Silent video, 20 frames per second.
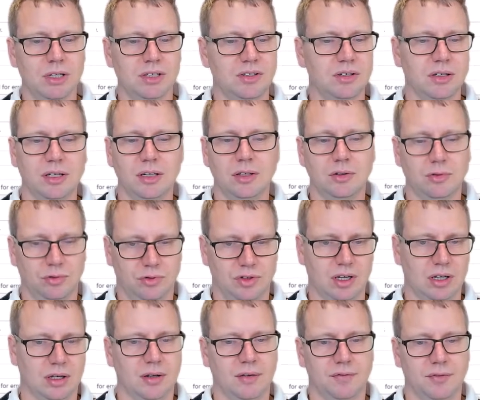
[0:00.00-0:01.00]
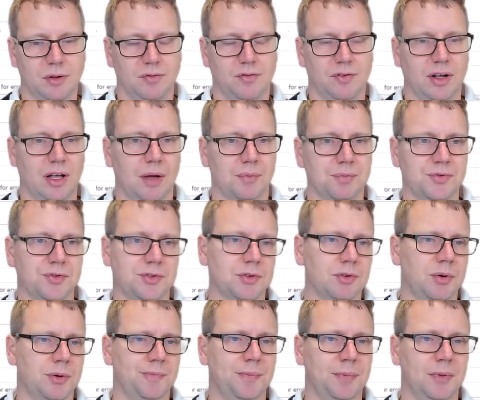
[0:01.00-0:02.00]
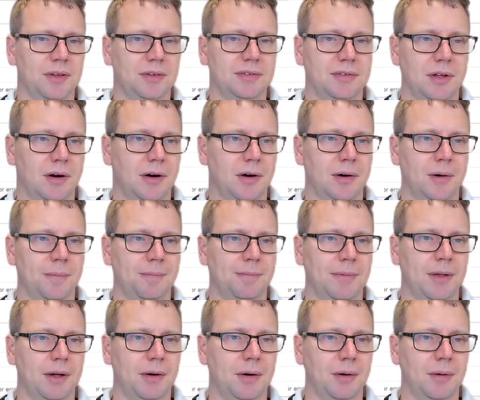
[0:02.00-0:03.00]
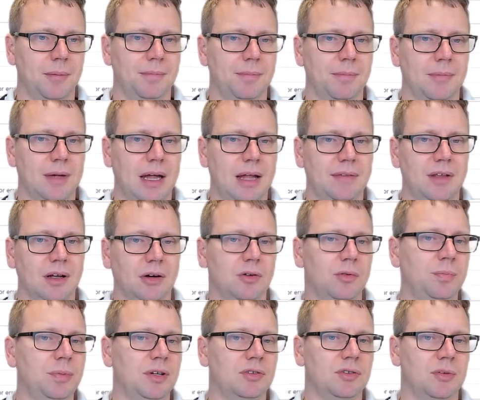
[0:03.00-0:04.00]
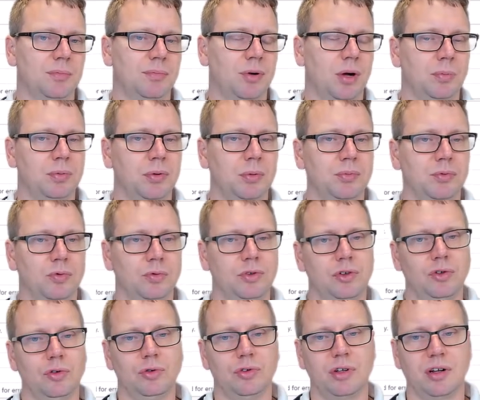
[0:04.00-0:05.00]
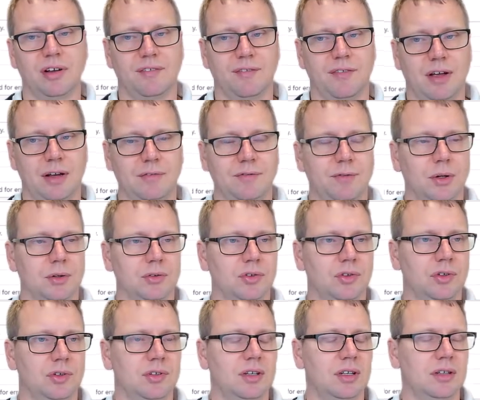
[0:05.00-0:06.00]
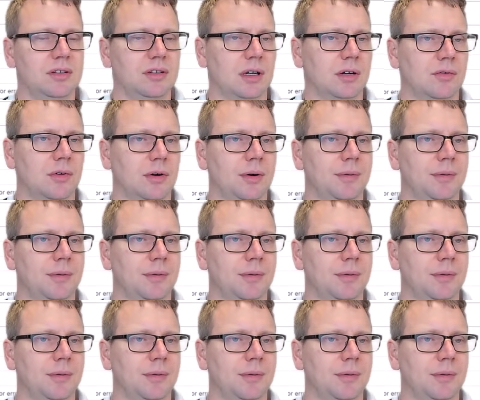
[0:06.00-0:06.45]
need to check if the Figaf script is there, and there could be some problems with user-defined functions, etc.